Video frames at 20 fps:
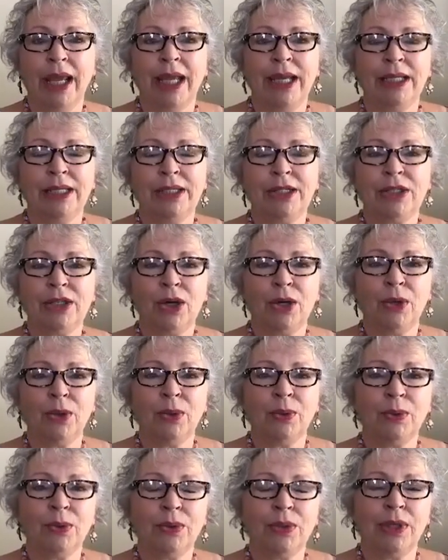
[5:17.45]

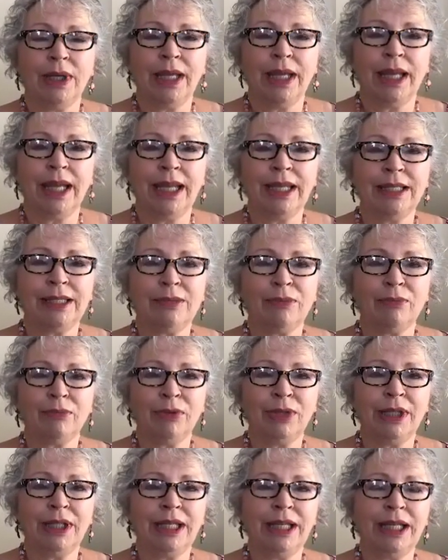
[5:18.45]
So it's
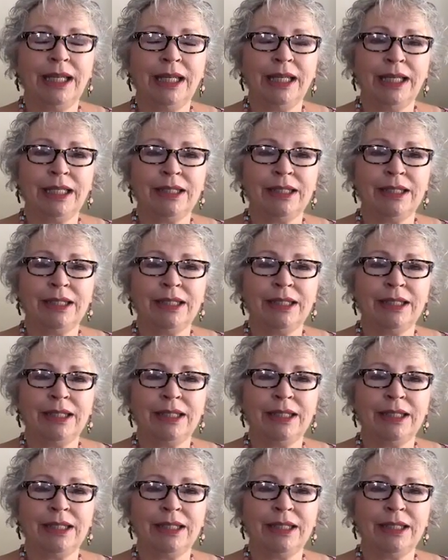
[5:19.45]
really